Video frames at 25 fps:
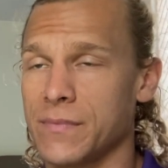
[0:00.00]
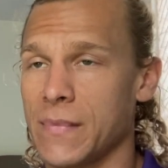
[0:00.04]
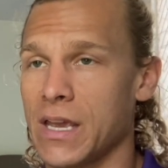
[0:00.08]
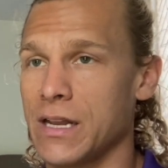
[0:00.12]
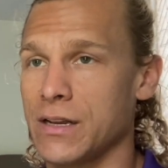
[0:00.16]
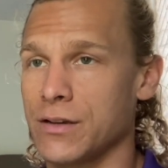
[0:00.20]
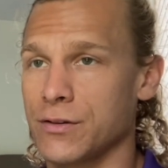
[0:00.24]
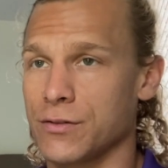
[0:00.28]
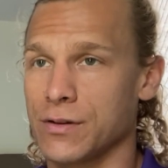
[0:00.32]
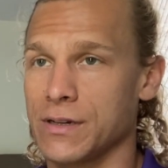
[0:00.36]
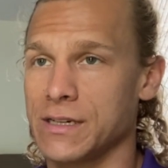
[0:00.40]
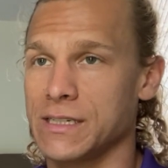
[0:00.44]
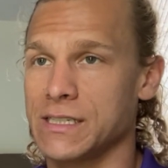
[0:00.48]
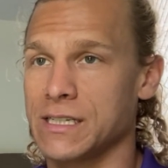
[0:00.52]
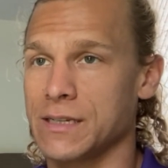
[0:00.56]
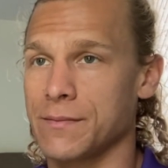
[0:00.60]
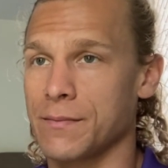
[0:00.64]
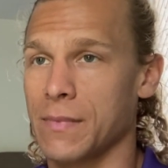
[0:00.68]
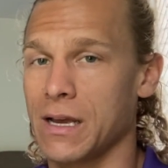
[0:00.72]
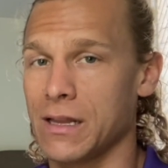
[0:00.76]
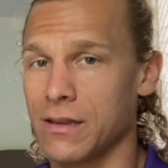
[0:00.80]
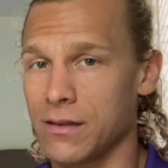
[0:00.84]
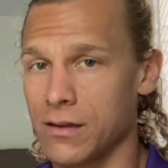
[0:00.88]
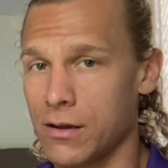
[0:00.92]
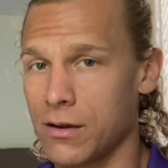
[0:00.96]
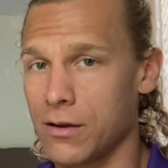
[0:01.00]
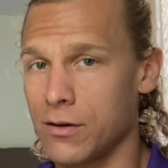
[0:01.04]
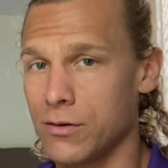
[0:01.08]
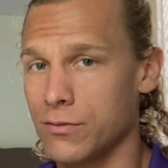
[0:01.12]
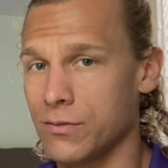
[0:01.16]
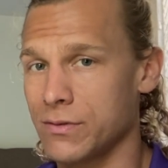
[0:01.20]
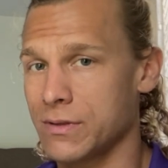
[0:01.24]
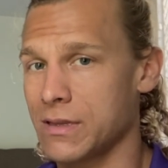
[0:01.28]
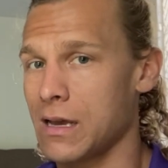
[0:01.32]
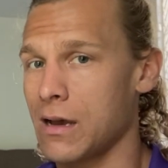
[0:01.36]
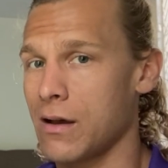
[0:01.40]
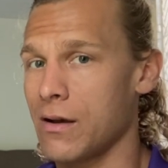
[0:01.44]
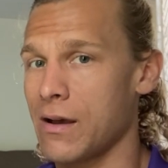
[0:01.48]
increasing my load
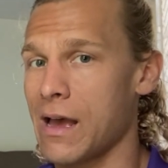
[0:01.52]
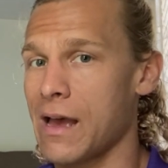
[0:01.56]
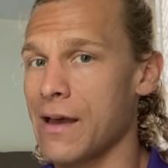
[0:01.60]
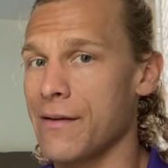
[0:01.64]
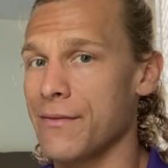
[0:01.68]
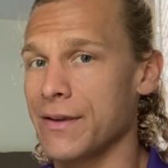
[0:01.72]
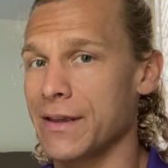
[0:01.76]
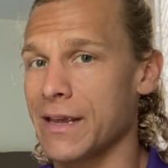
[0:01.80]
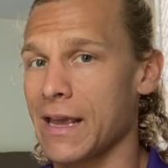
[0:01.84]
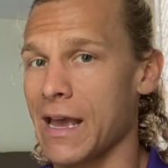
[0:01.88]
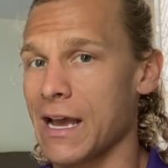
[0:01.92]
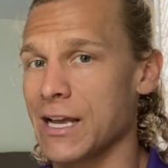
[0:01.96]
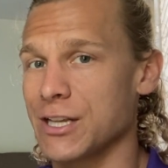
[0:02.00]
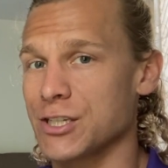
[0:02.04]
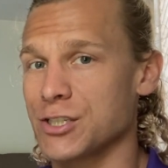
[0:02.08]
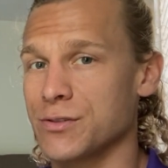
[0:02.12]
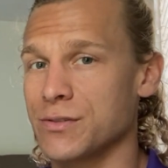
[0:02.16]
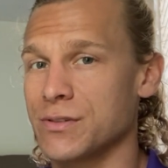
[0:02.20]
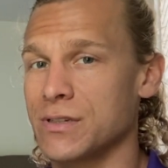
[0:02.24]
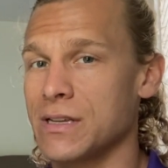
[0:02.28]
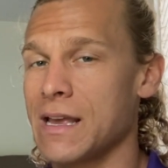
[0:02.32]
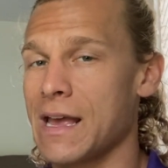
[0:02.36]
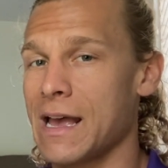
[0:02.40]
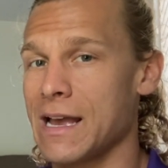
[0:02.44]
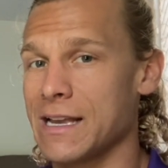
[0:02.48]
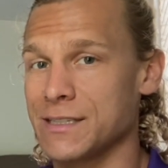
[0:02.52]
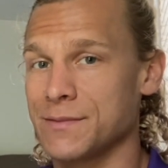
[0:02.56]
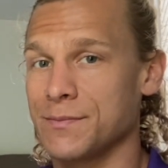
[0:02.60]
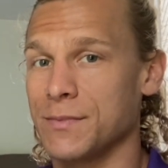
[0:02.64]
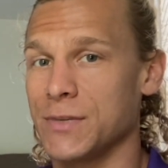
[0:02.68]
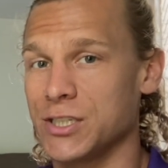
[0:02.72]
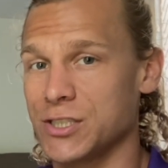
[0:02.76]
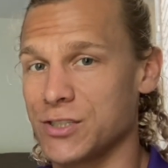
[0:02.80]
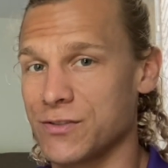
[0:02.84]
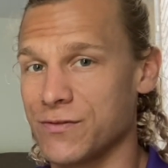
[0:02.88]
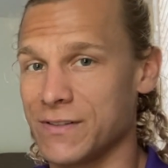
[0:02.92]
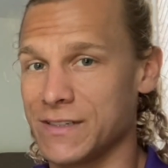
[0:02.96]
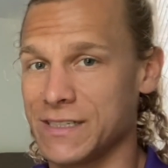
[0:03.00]
without having as
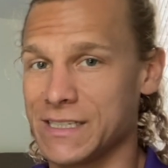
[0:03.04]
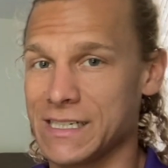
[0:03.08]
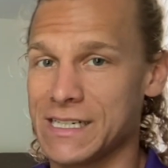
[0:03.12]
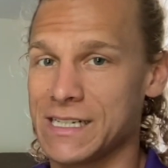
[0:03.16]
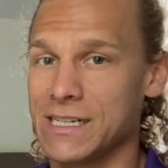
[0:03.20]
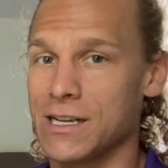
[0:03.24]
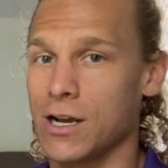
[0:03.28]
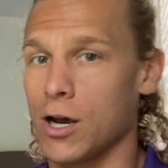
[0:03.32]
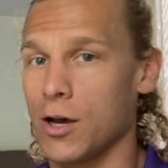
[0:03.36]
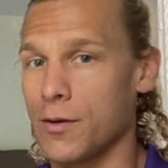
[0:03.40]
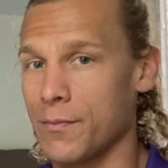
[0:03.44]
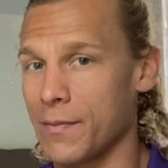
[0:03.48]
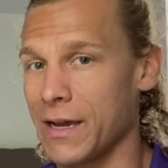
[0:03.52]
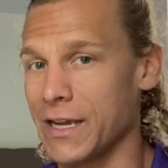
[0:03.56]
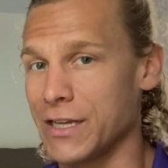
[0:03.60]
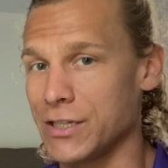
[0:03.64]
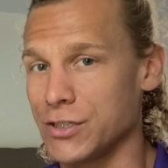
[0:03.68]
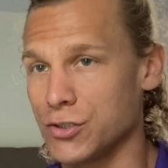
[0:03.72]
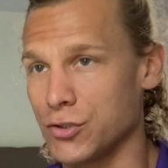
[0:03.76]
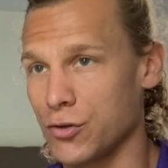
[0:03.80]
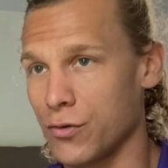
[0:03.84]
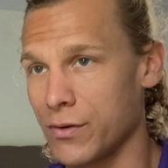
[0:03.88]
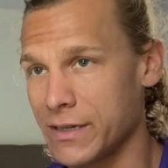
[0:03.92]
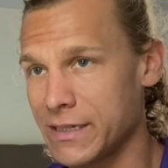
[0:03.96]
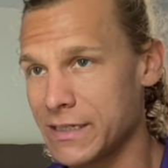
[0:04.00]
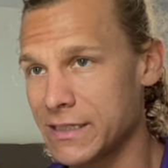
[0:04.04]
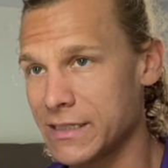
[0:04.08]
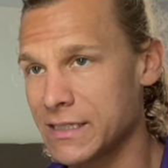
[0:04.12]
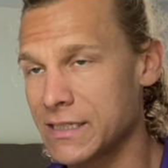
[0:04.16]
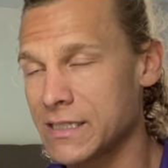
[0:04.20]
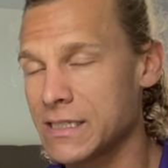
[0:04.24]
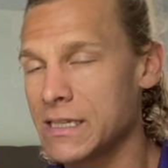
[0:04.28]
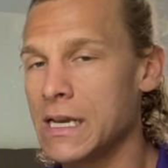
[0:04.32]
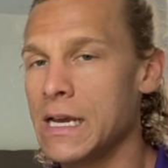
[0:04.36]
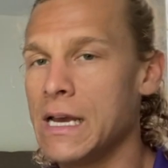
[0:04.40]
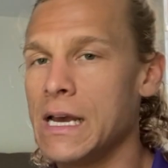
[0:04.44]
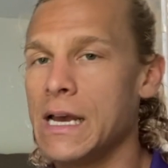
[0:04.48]
much fatigue on my joints.